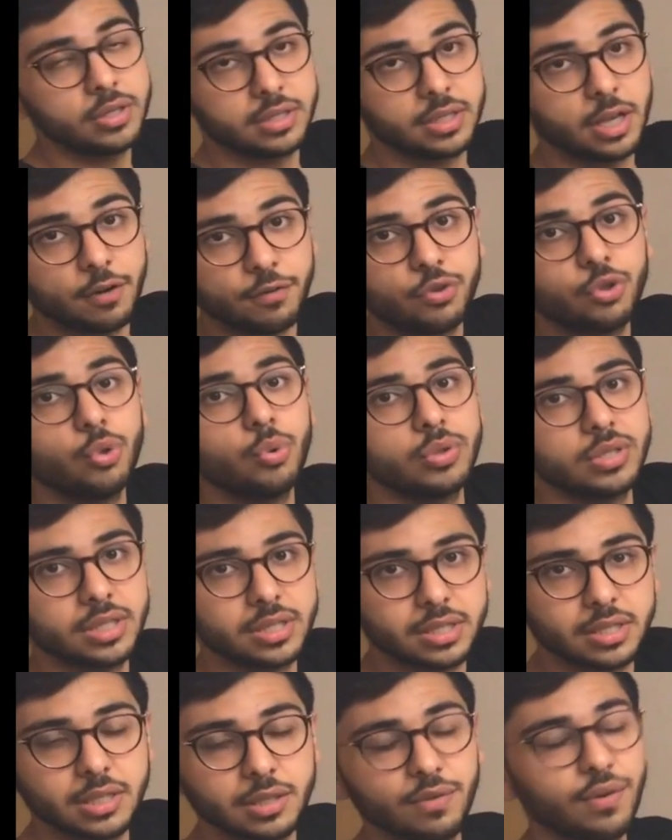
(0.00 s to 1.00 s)
instead of two
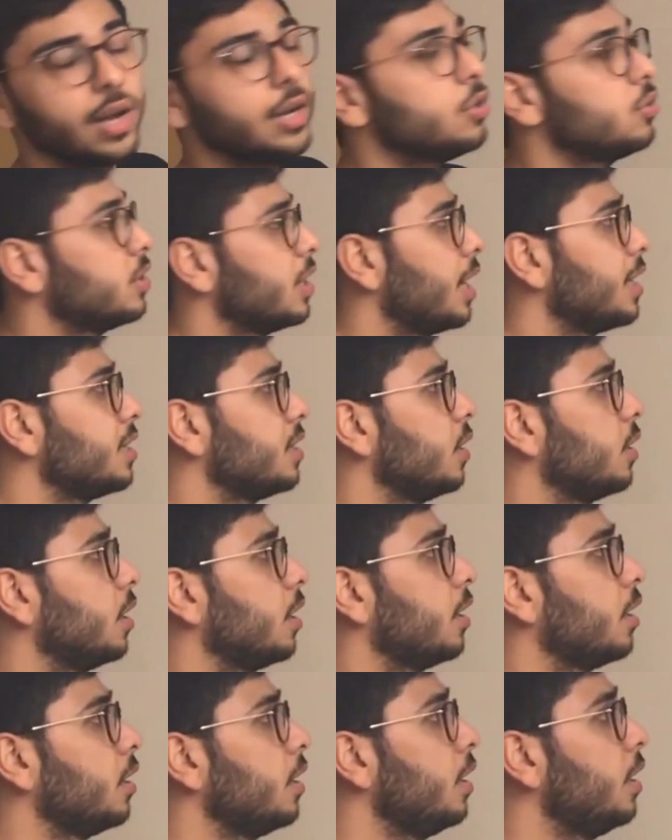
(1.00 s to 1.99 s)
resistance values as
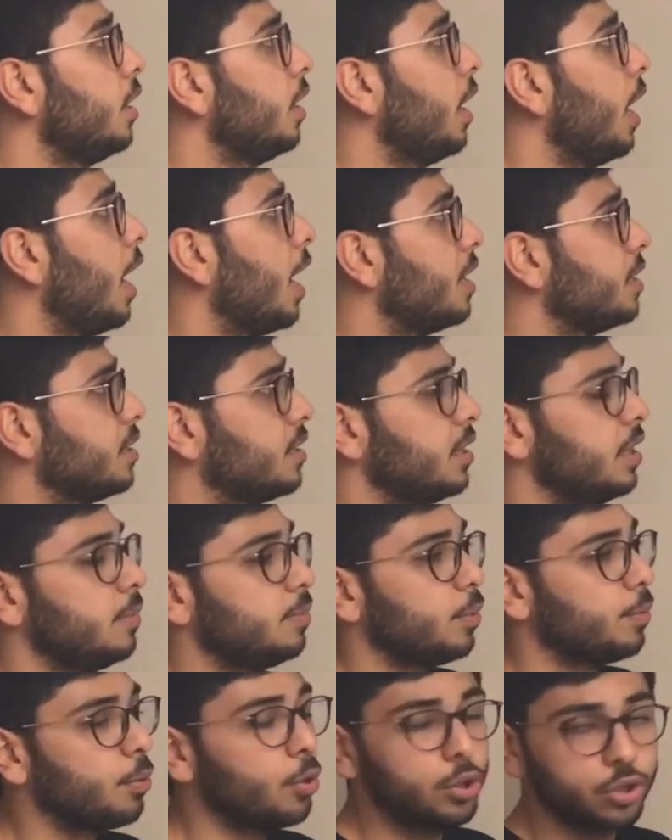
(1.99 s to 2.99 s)
the
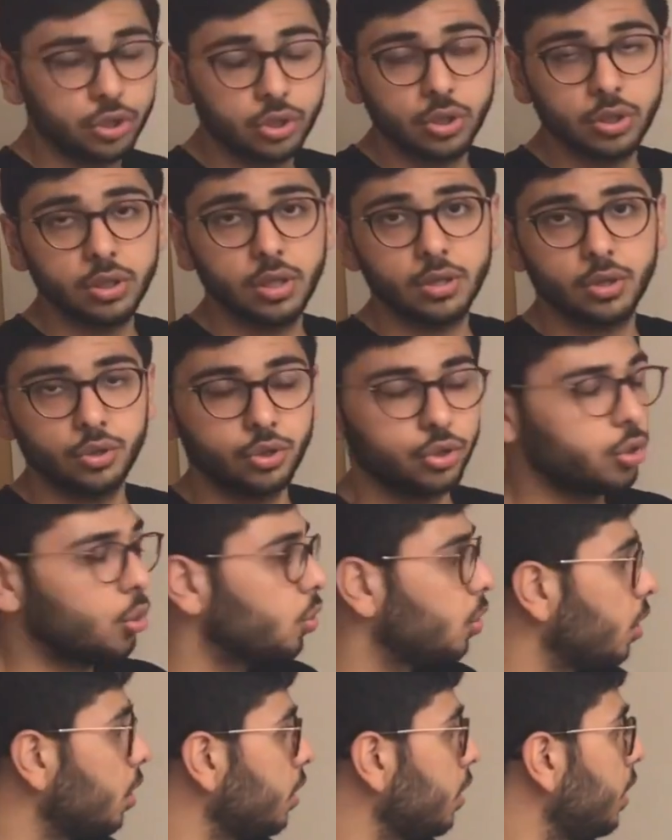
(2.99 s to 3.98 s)
proportional
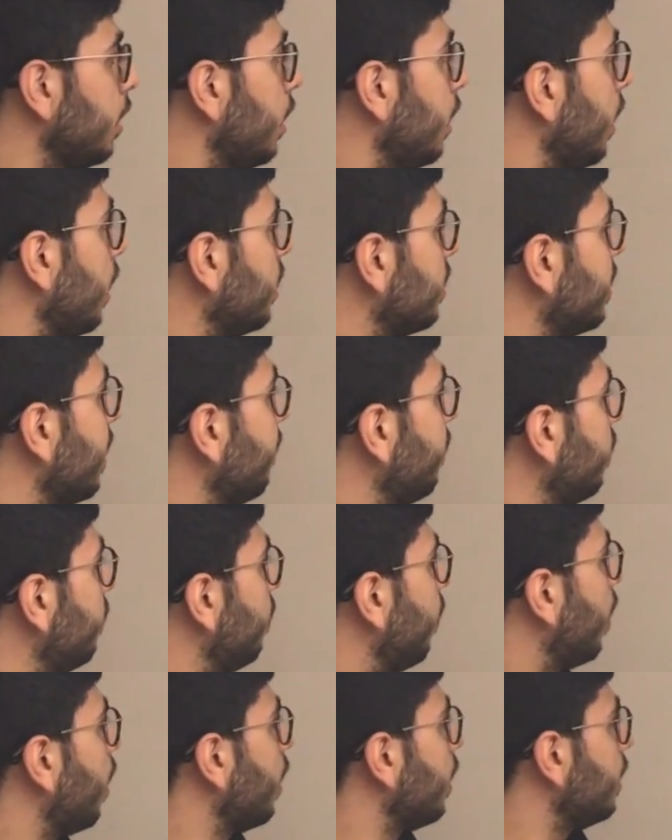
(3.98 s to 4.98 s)
controller is given
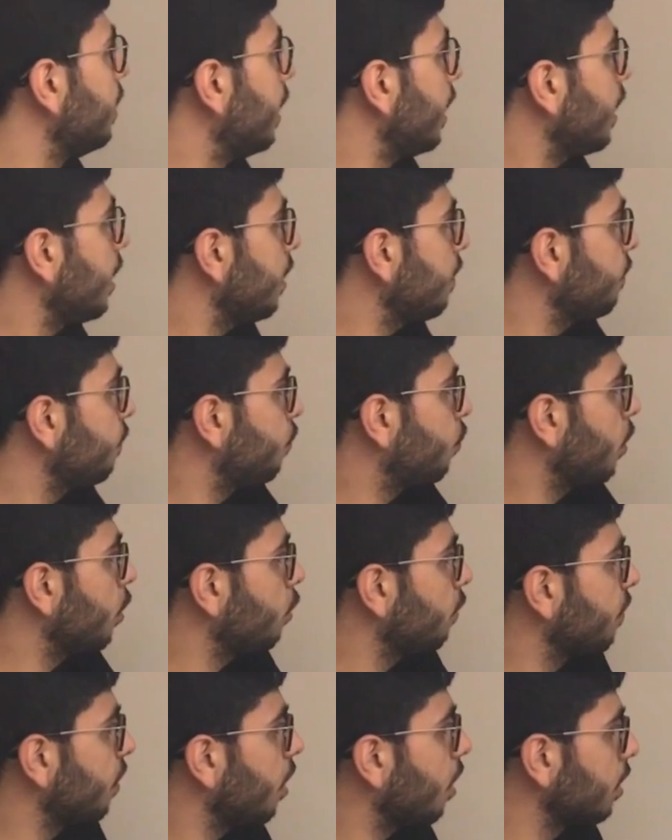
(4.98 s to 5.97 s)
by negative 1
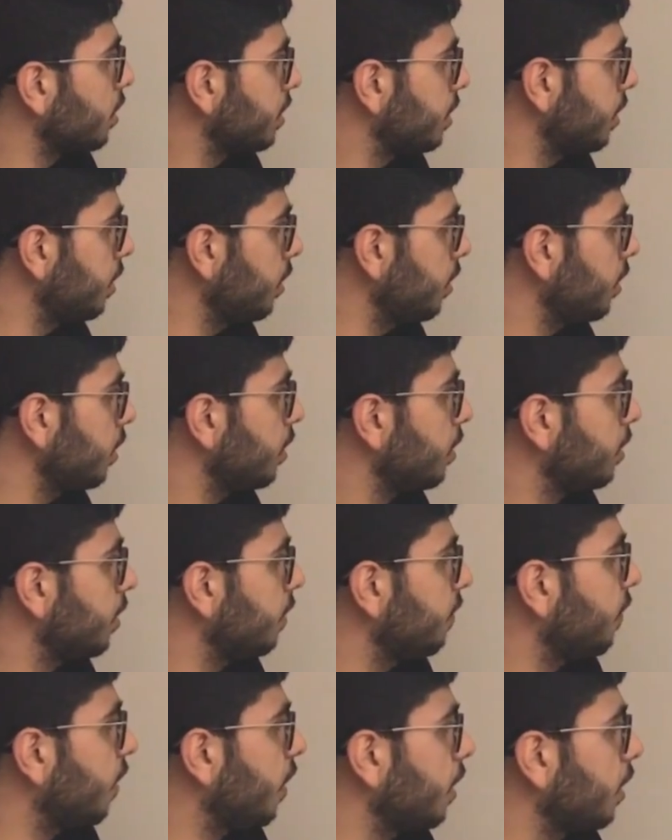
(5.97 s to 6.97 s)
over Rc
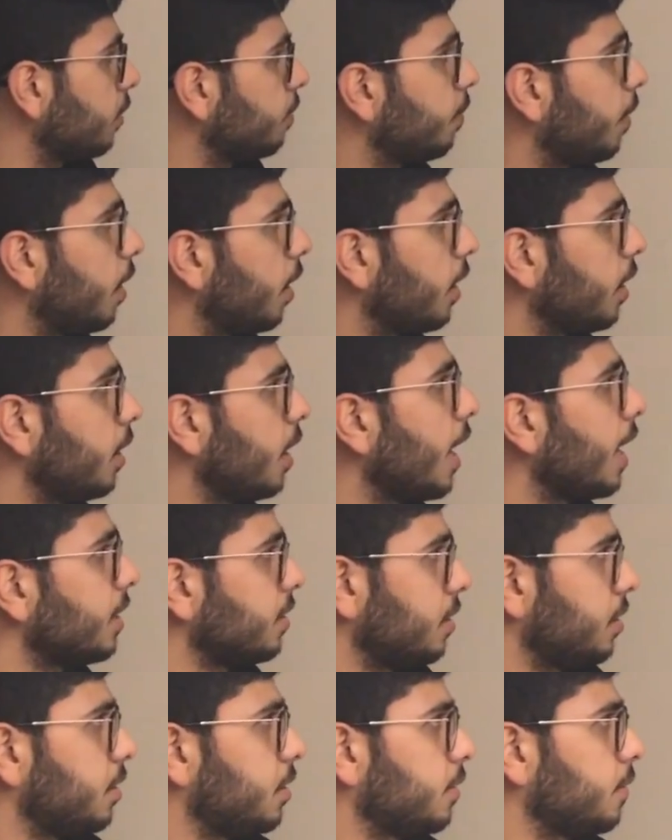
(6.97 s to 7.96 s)
divided by
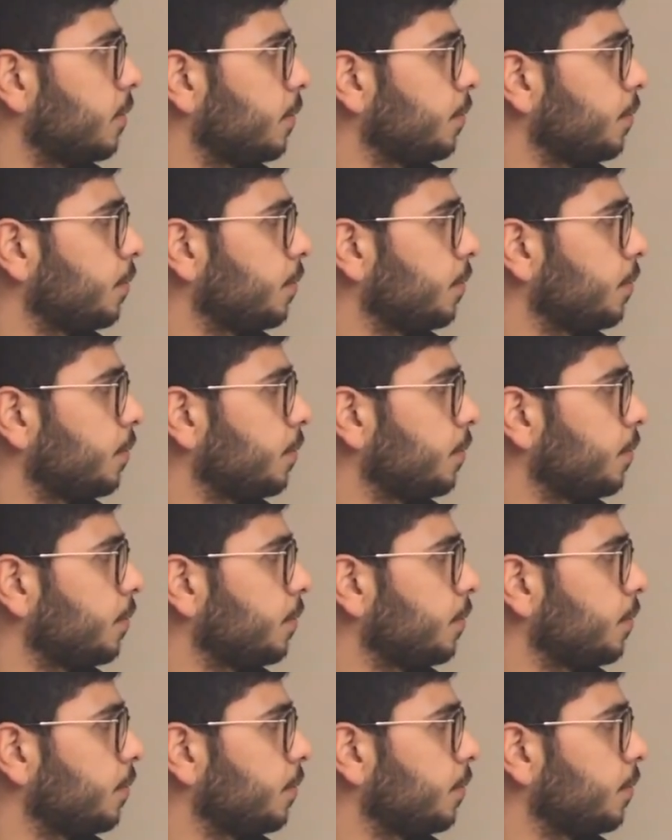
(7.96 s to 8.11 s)
S.